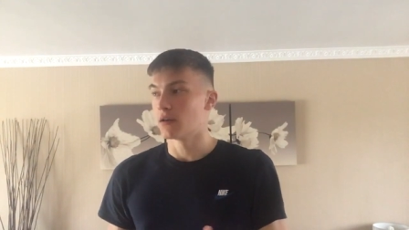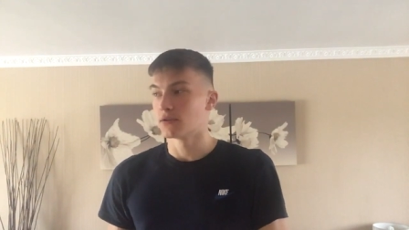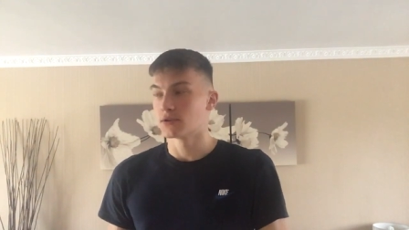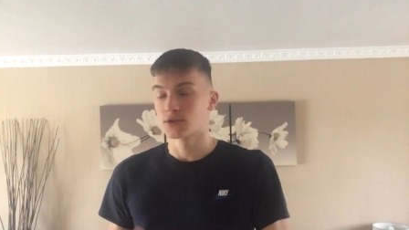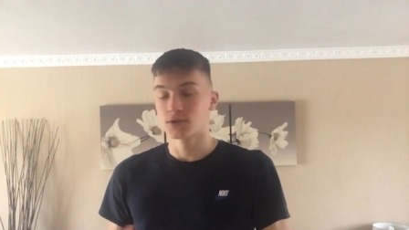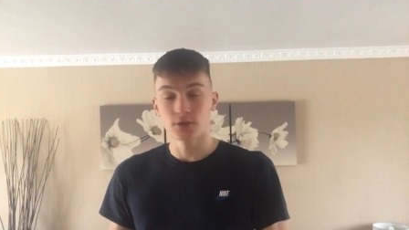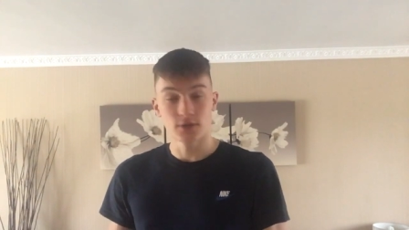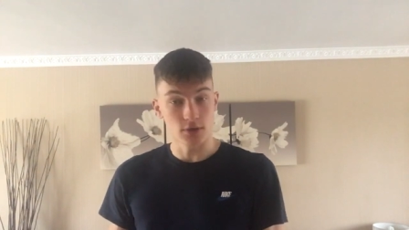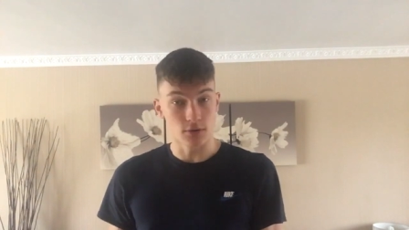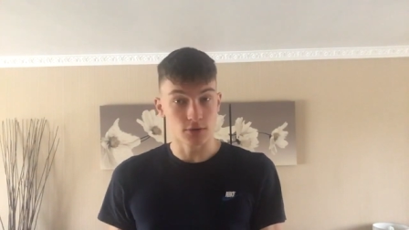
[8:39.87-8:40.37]

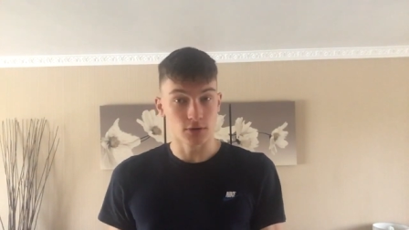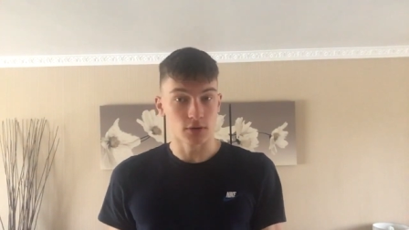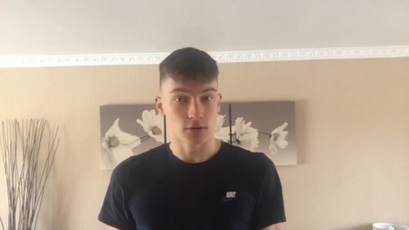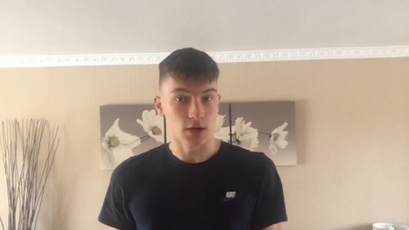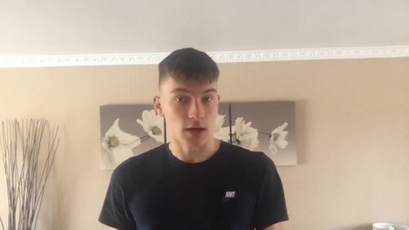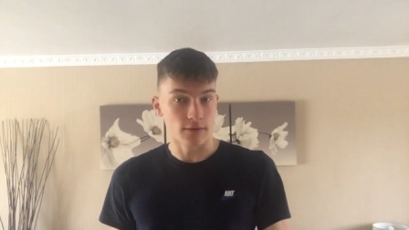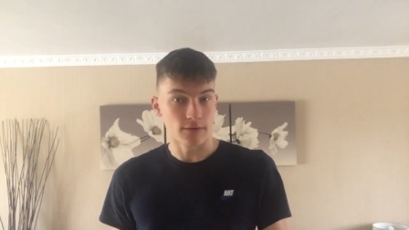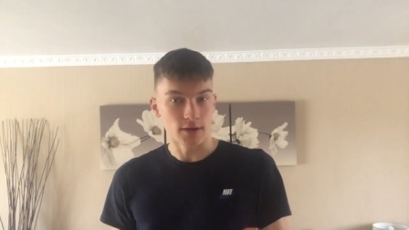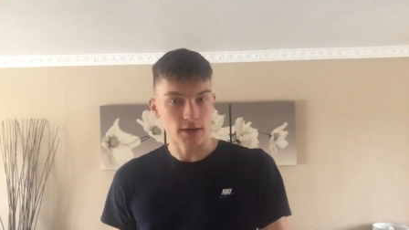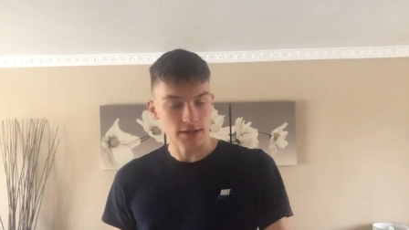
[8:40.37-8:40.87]
Social
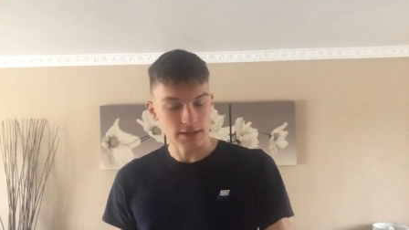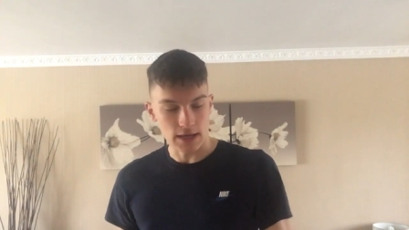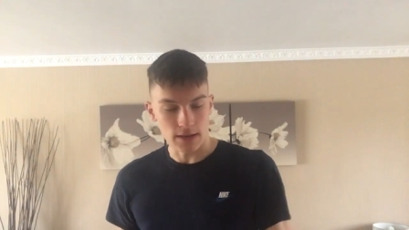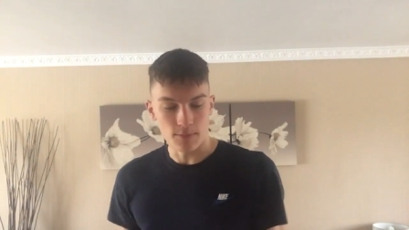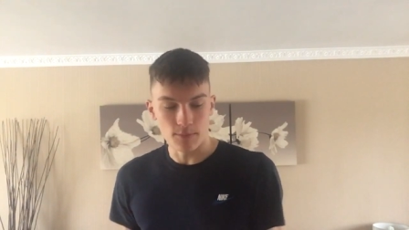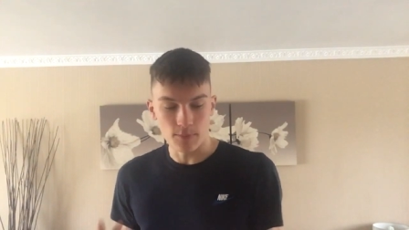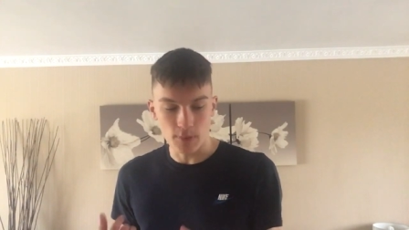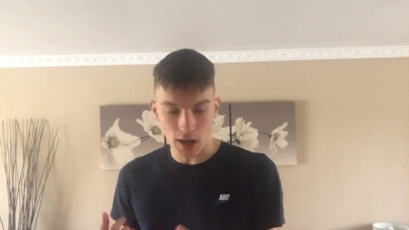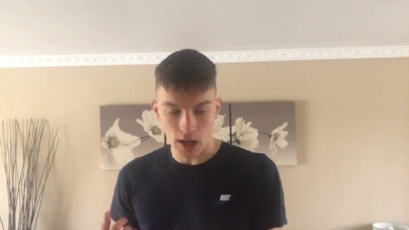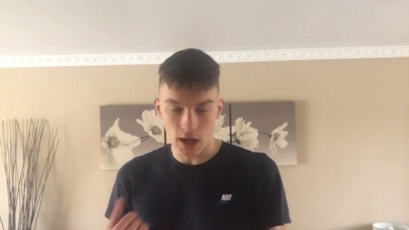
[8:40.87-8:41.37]
life, like I
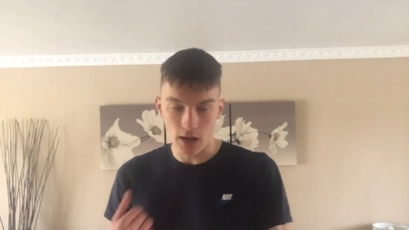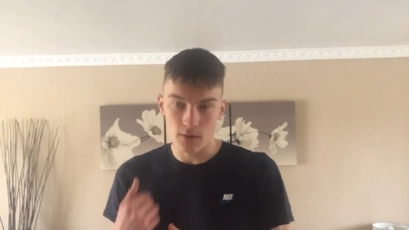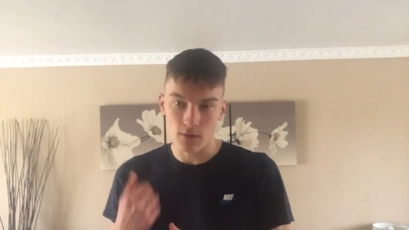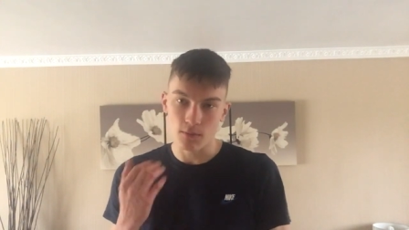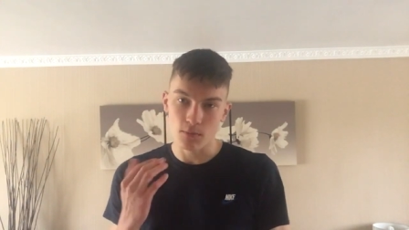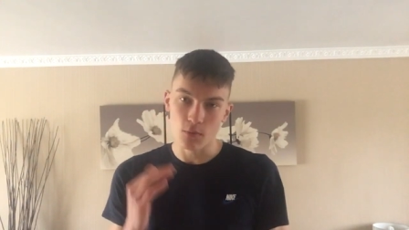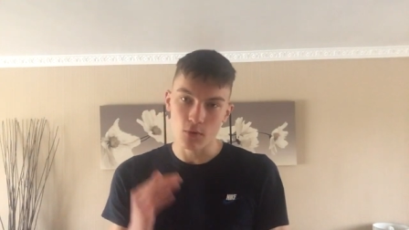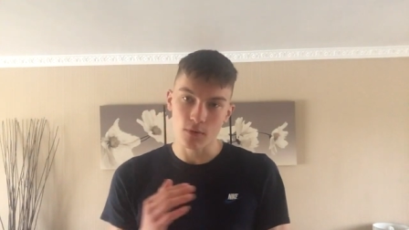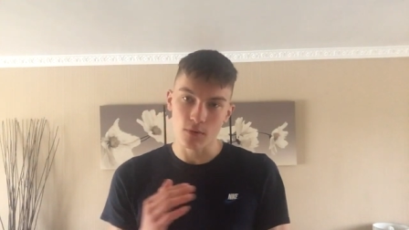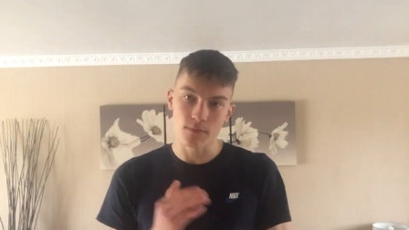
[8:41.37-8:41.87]
said, but
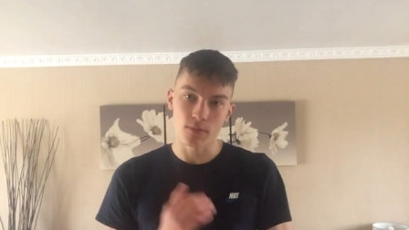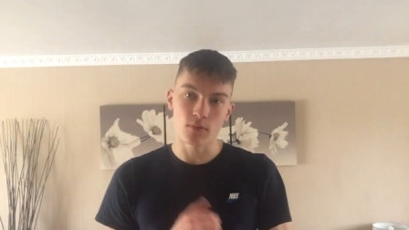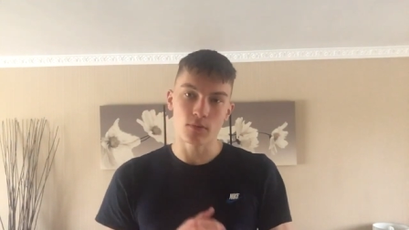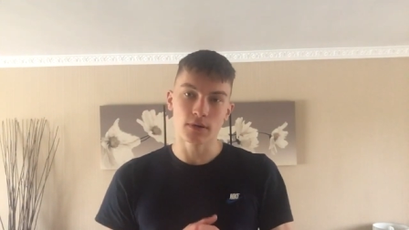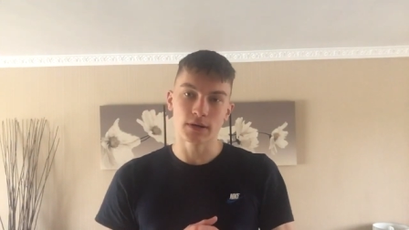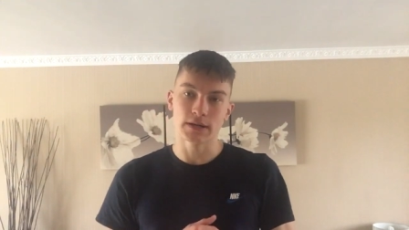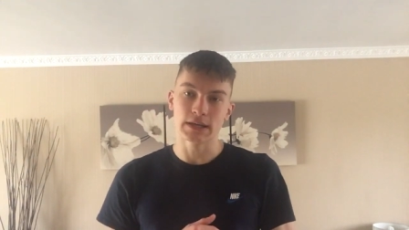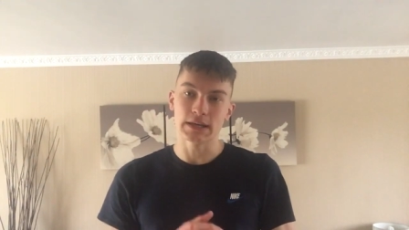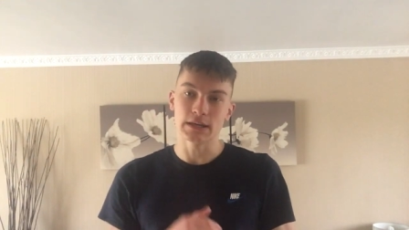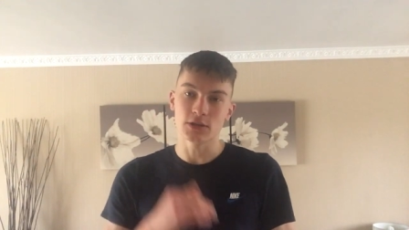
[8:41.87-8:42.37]
more
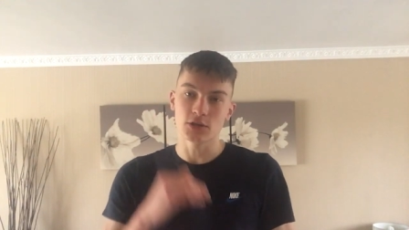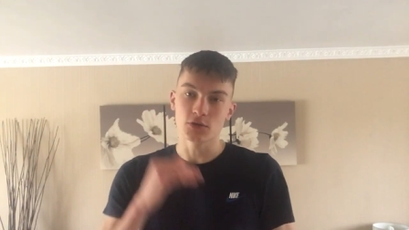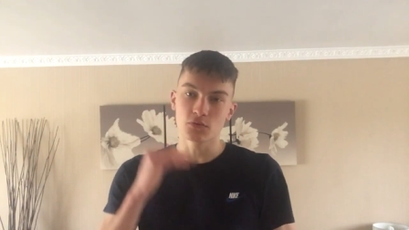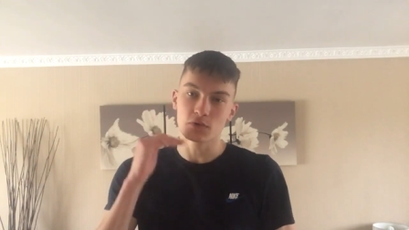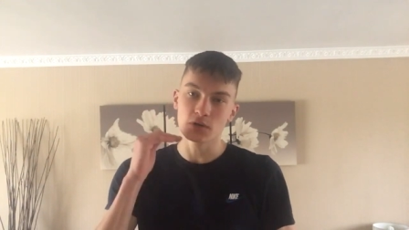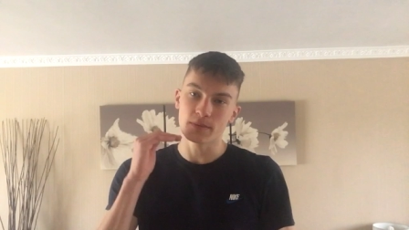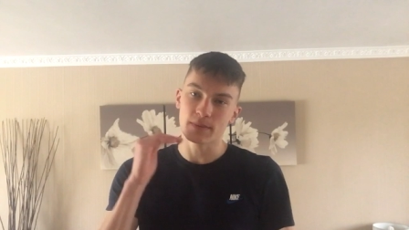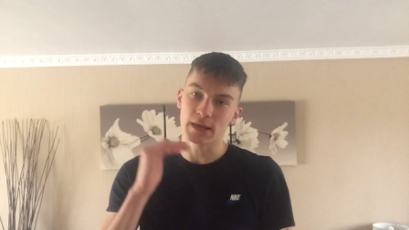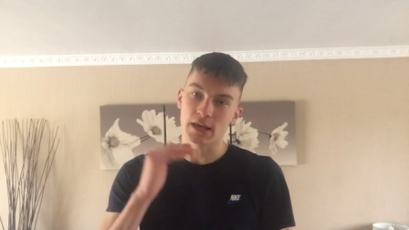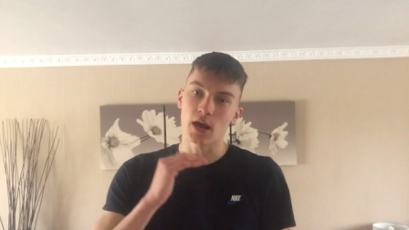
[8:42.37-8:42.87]
importantly, you
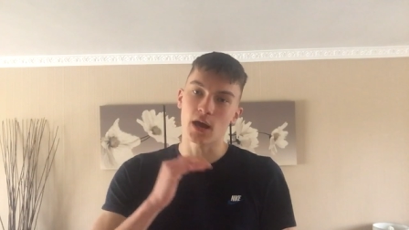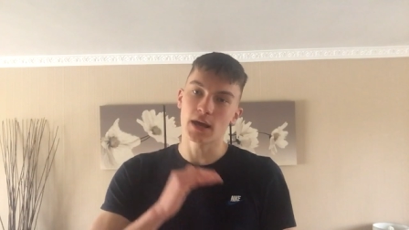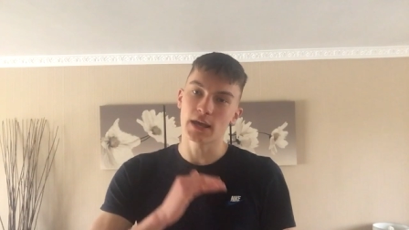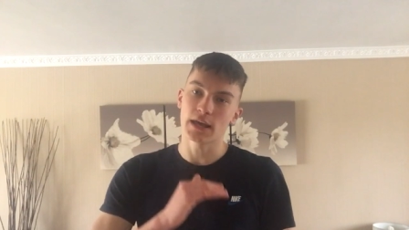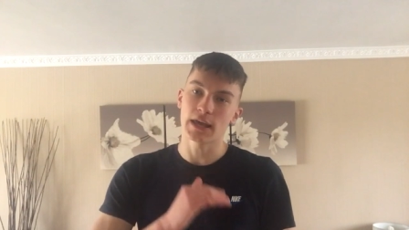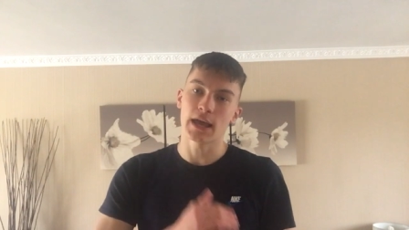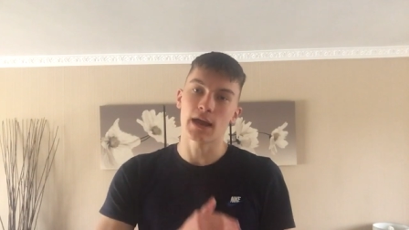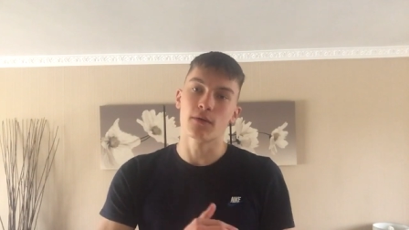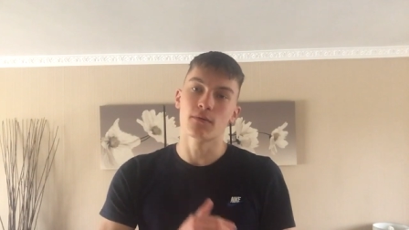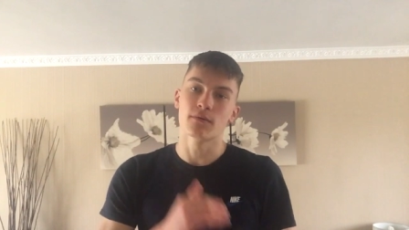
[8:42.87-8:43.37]
want to be
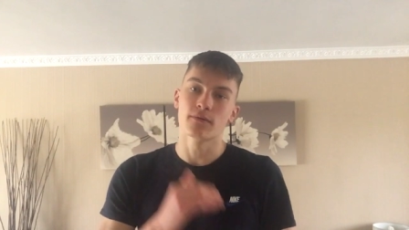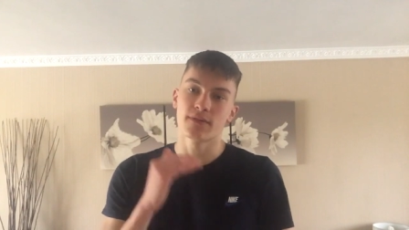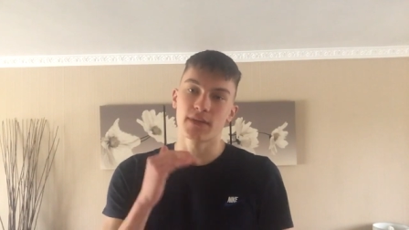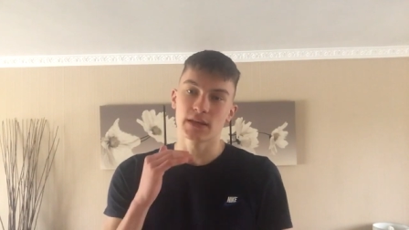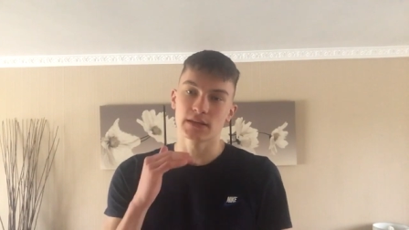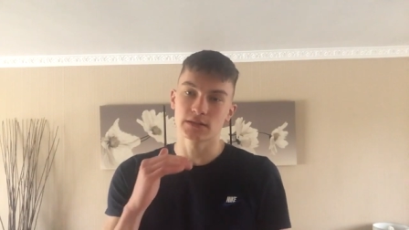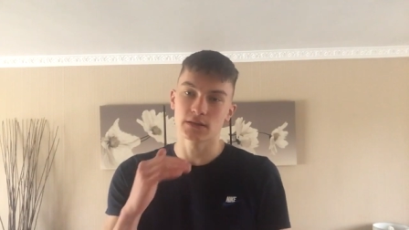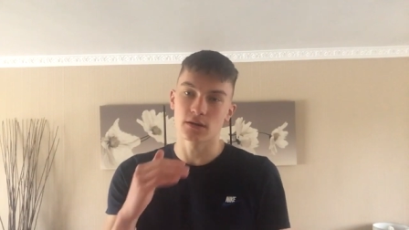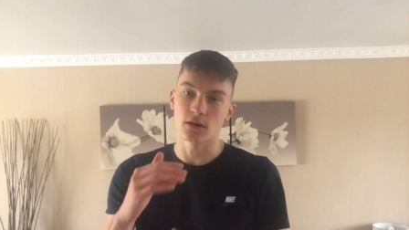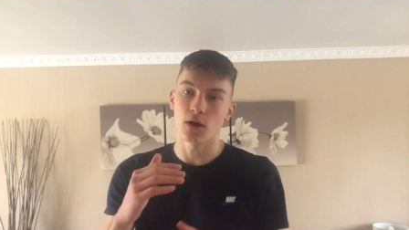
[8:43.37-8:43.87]
cutting out
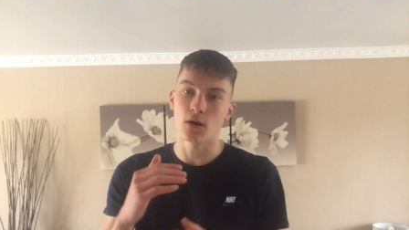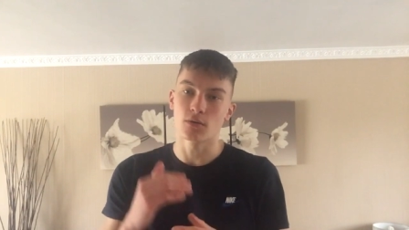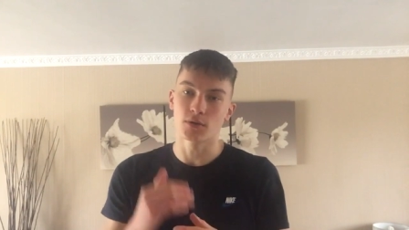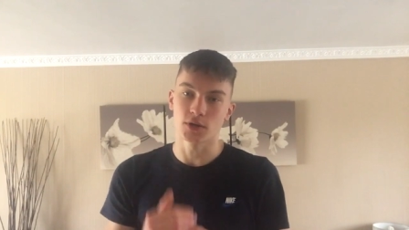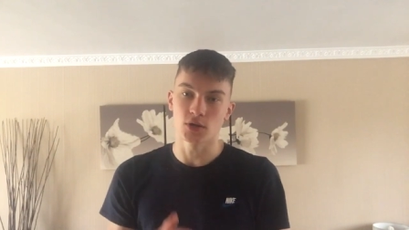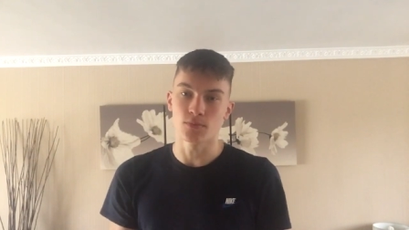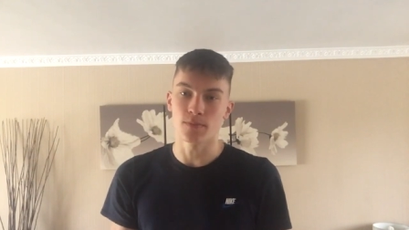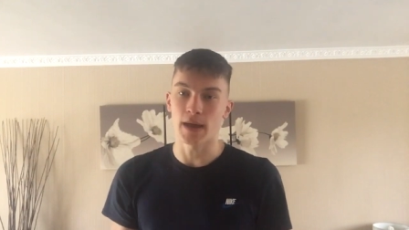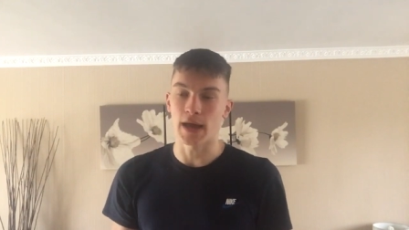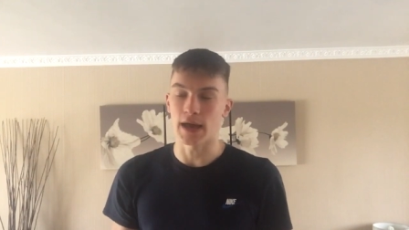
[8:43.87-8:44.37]
things that are
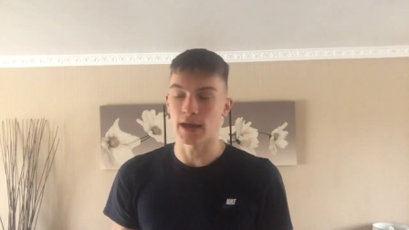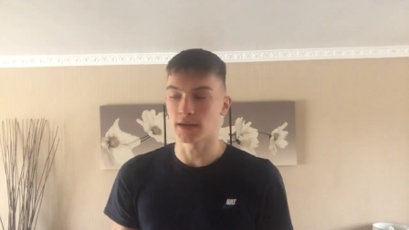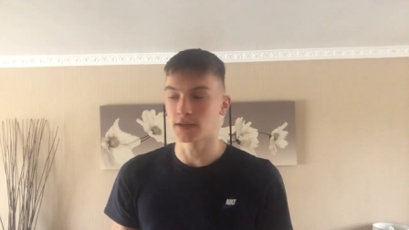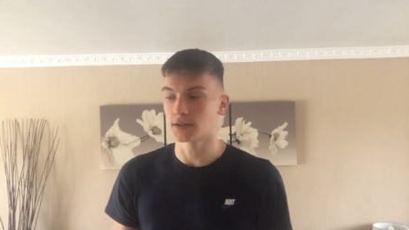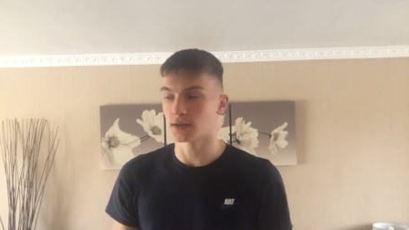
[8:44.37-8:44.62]
holding you back.